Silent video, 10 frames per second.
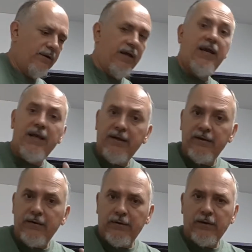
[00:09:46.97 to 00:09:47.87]

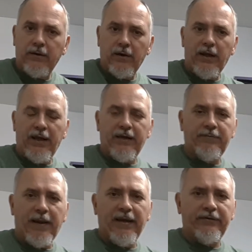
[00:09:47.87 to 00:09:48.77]
Heat
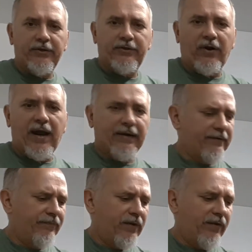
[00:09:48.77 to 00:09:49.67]
expands and contracts.
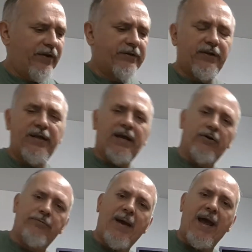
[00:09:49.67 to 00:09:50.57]
Eventually that
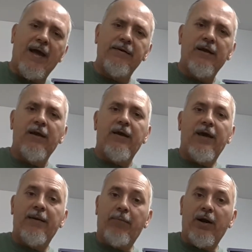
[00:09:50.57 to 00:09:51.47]
goes bad
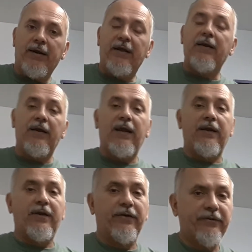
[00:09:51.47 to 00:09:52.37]
and it breaks.
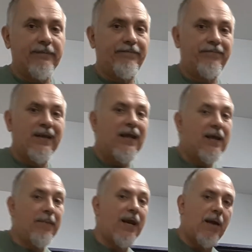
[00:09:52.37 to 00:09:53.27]

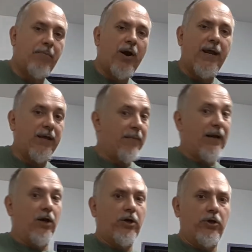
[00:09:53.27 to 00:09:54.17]
It may not break, it
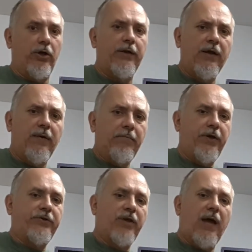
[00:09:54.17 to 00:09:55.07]
may look good,
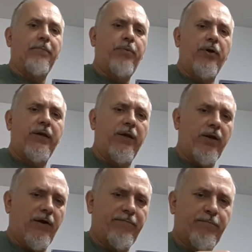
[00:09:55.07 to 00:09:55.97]
but it's not putting
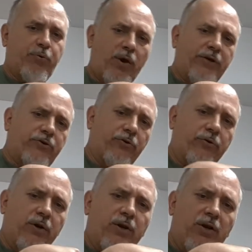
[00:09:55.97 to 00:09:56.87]
enough
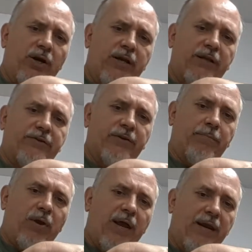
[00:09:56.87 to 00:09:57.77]
pressure against the
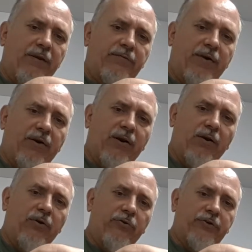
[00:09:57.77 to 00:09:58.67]
plate. It's very
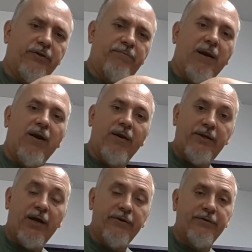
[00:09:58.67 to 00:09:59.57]
loose, just
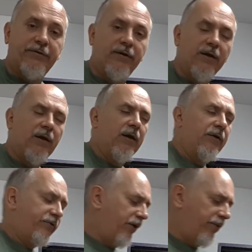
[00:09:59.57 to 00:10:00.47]
barely touches it.
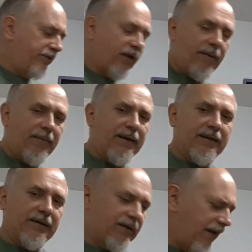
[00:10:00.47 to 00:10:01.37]
So it's not
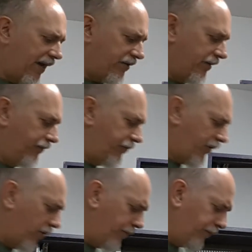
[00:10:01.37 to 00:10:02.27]
making the connection.
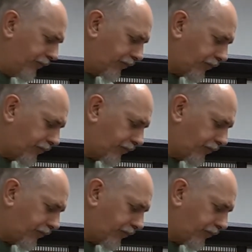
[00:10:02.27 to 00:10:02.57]
So